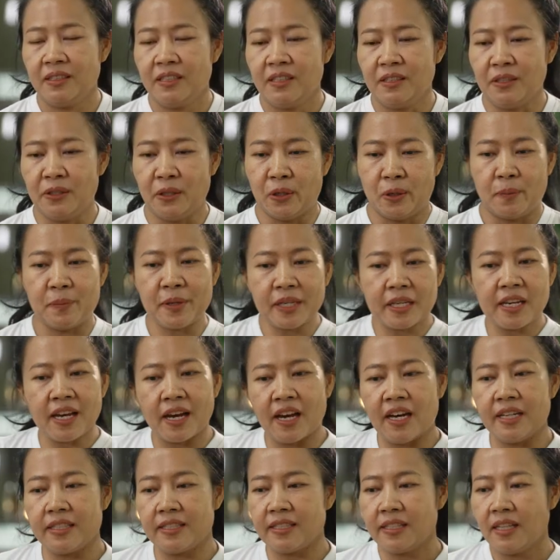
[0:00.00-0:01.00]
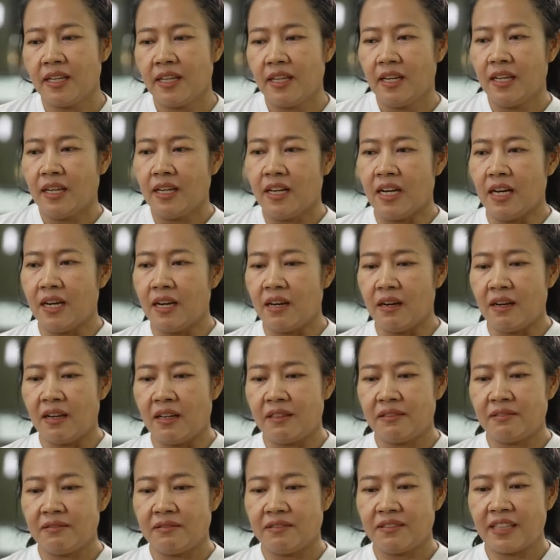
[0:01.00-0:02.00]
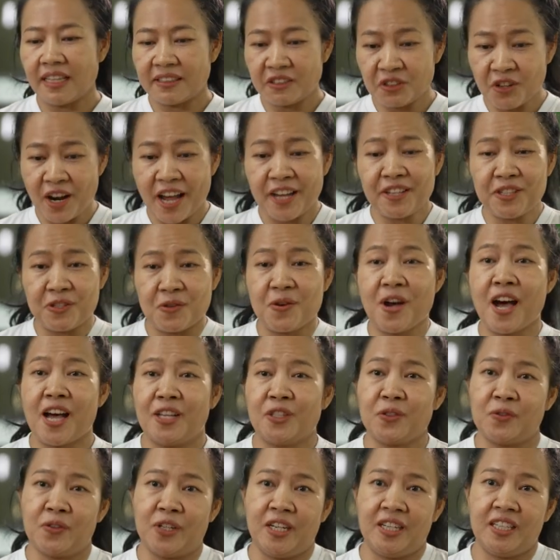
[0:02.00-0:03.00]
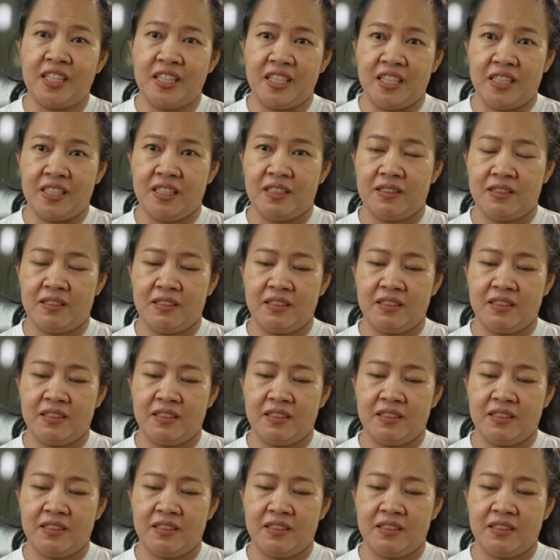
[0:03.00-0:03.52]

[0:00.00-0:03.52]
you know, because uh, they try so hard already